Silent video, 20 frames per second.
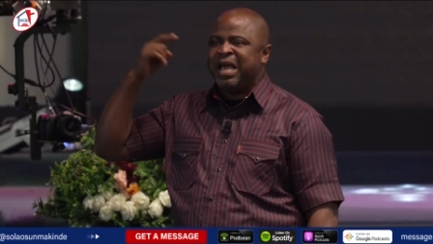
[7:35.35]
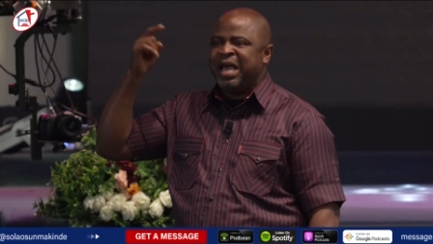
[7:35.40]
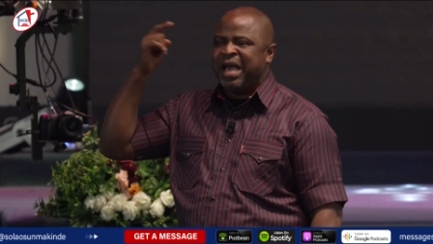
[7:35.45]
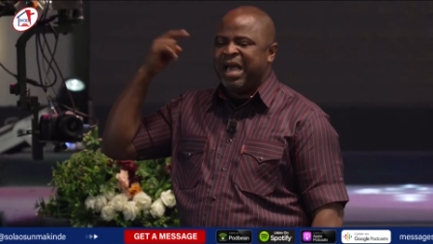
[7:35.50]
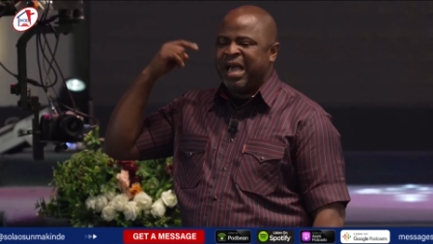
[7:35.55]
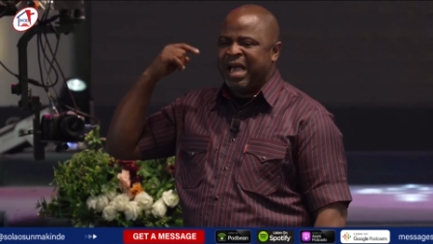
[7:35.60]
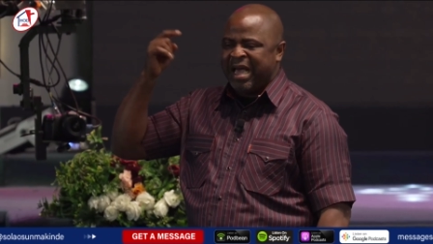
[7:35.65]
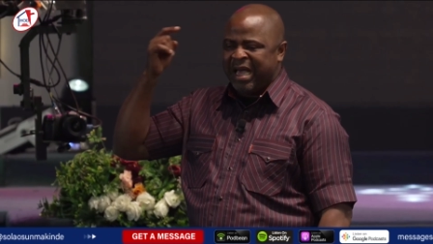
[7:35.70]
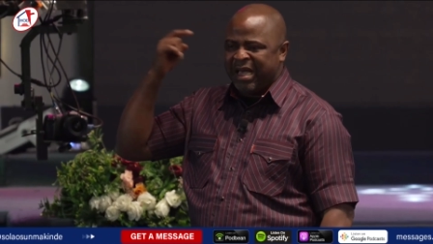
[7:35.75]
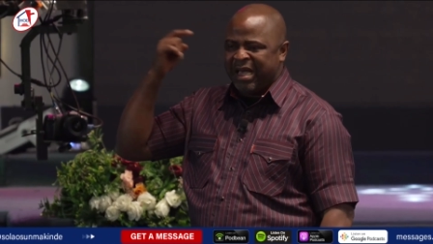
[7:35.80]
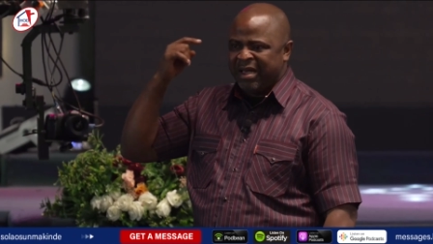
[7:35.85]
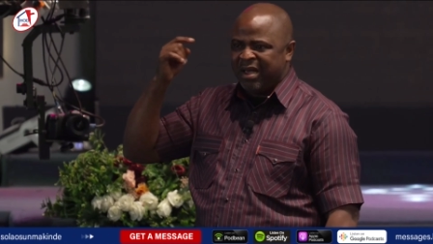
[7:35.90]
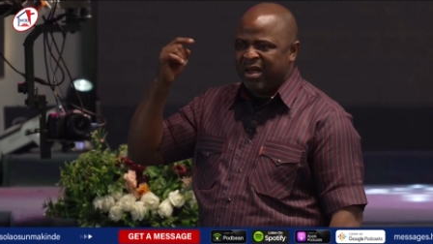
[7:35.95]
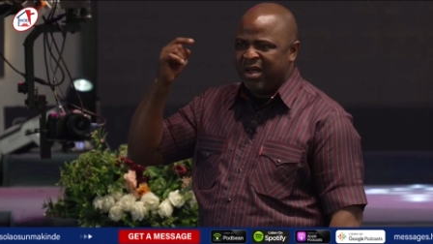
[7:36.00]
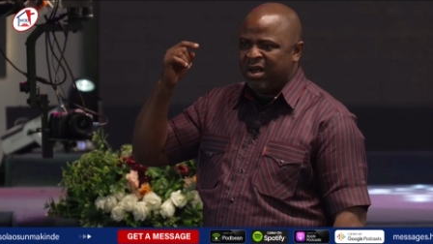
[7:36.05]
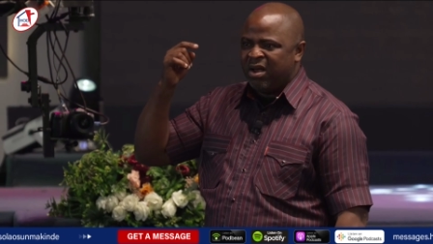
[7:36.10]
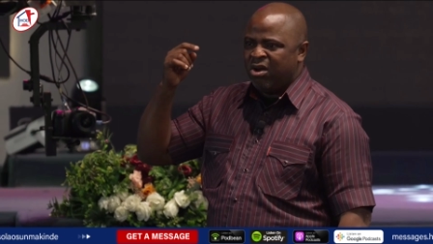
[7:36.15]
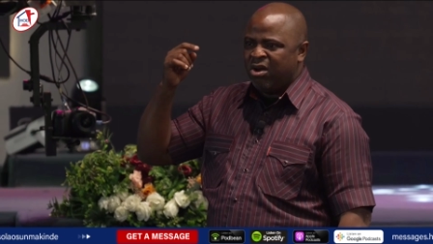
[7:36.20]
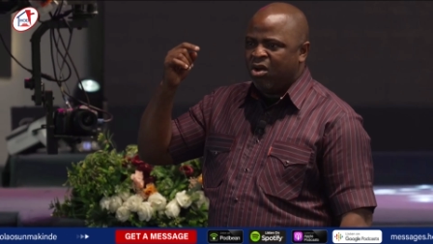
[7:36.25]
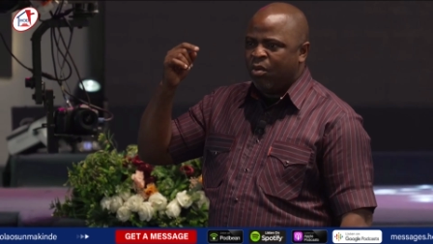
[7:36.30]
ear,
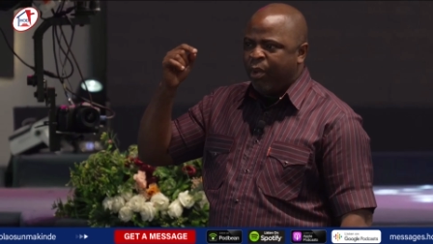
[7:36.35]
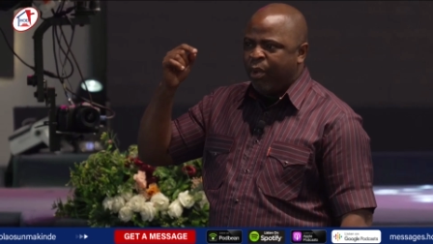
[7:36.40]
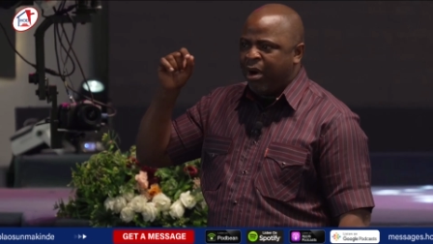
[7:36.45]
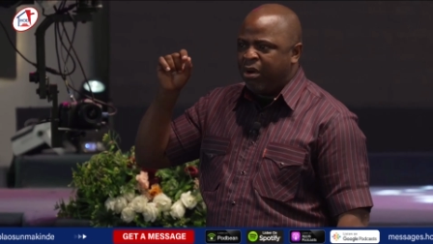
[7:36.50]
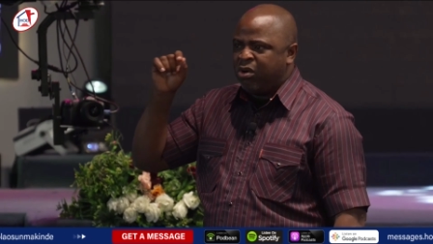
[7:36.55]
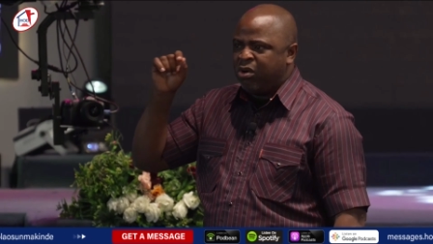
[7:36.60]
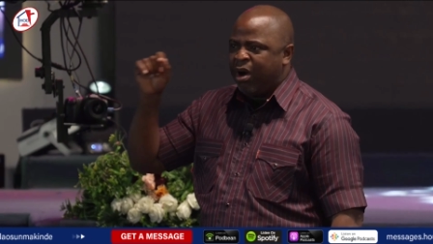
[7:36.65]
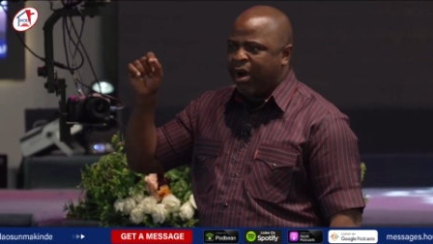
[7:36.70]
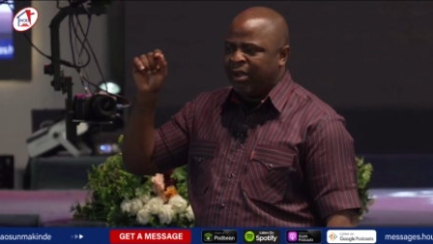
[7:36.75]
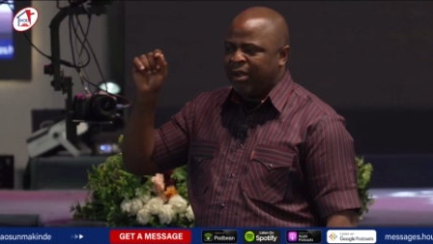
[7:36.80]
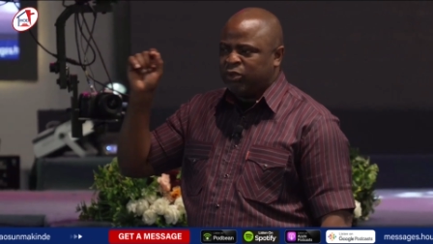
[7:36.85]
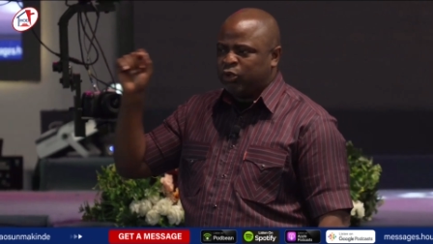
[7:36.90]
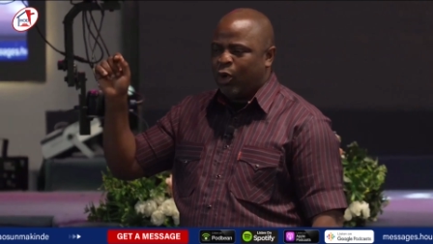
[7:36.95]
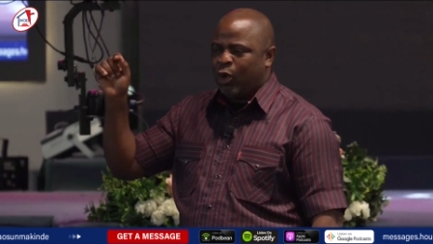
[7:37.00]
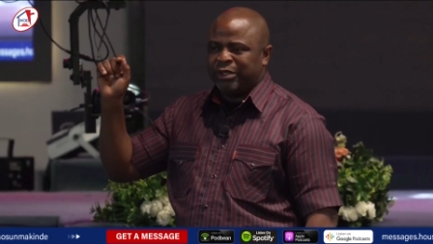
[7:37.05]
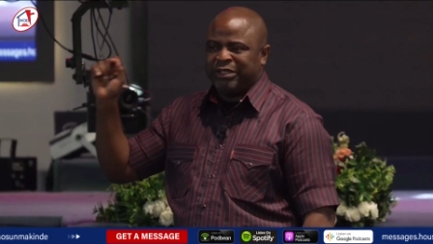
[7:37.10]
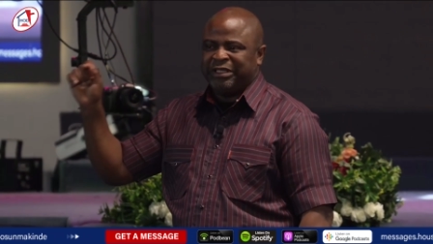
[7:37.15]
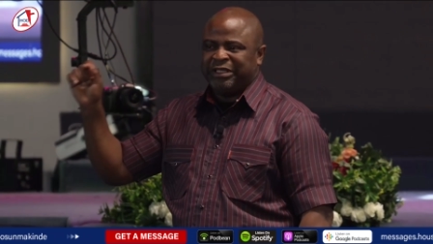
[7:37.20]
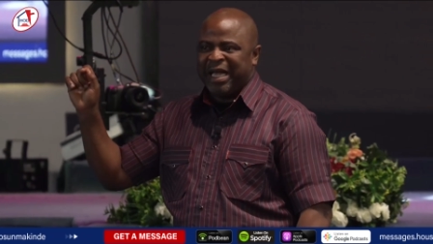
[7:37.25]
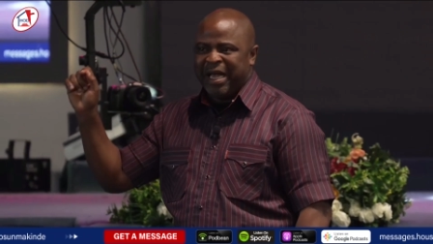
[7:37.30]
but God
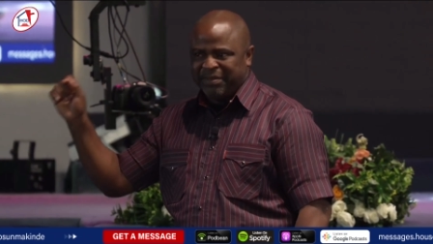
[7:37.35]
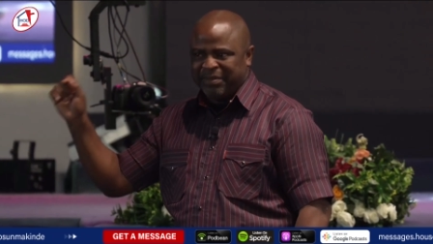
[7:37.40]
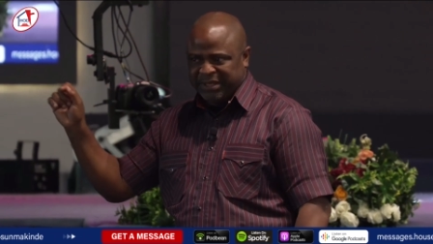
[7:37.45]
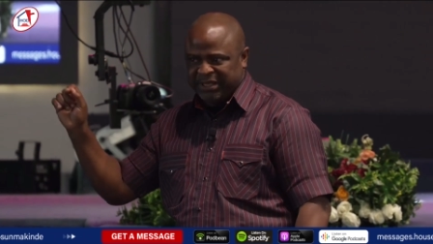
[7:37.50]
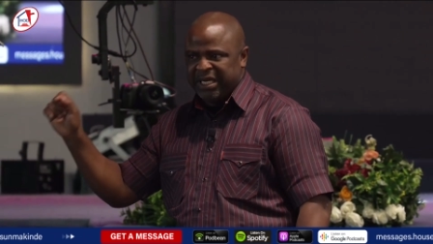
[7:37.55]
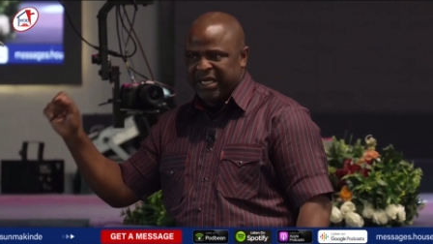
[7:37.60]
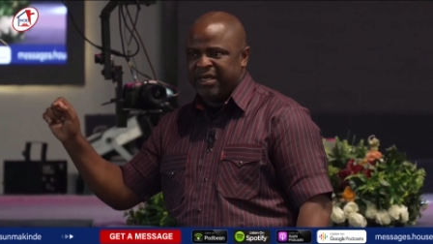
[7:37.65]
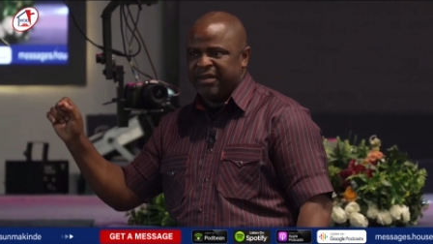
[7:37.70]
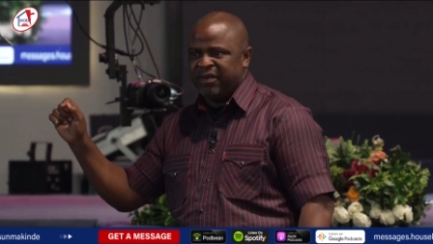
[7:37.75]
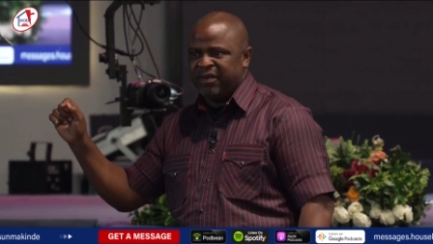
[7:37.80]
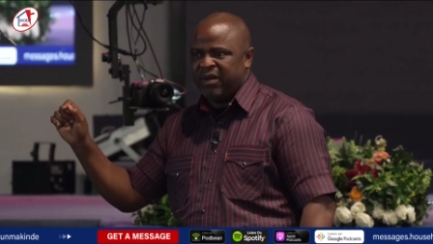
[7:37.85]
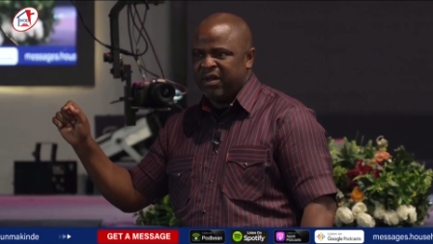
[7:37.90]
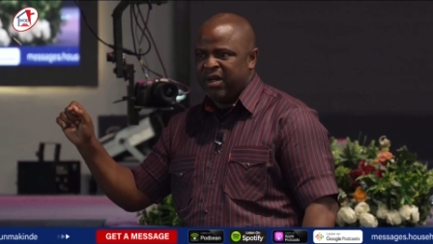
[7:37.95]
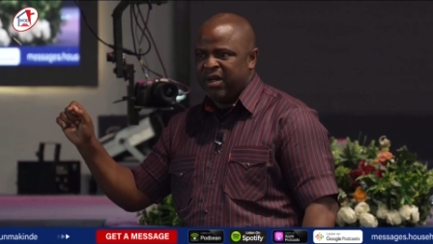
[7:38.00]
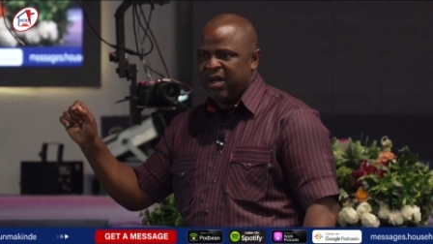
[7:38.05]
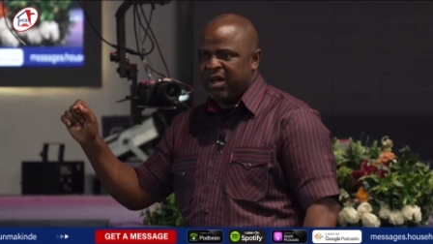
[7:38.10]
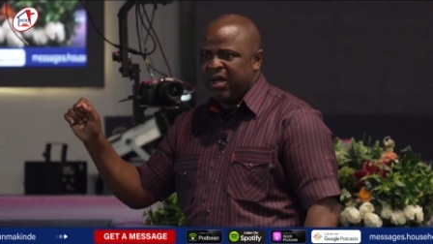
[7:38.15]
told Samson.